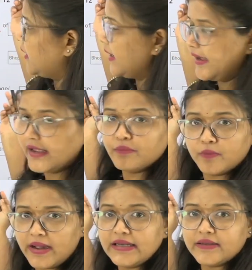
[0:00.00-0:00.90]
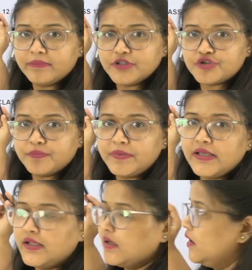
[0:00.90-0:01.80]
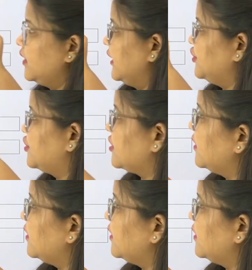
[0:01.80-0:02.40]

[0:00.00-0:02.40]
Again, mobile number should be registered